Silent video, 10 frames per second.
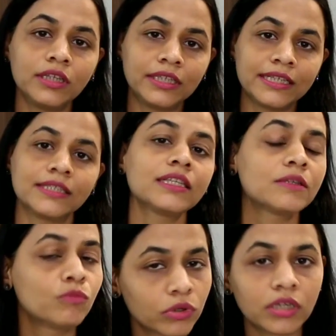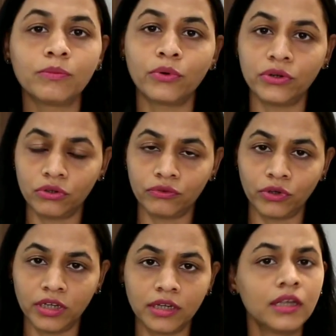it as the smoking point of
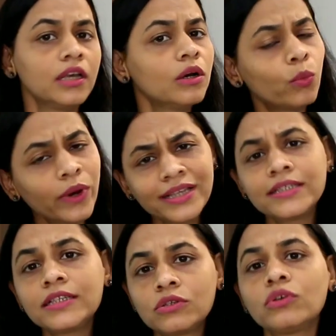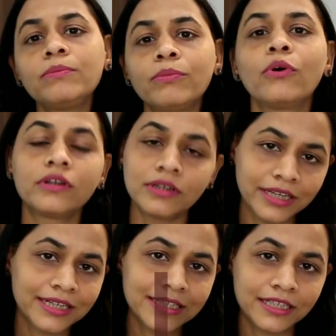oil. Why is it so important
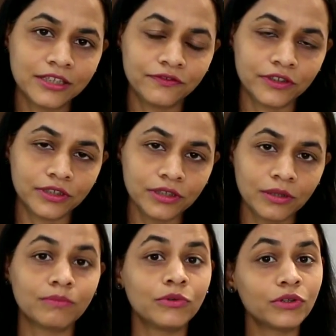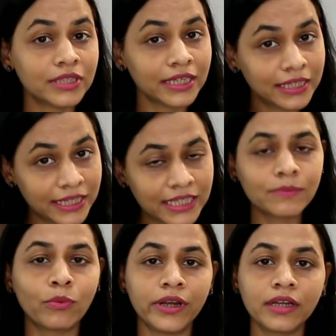and significant? Because at this
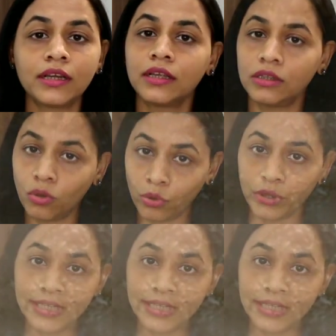point the oil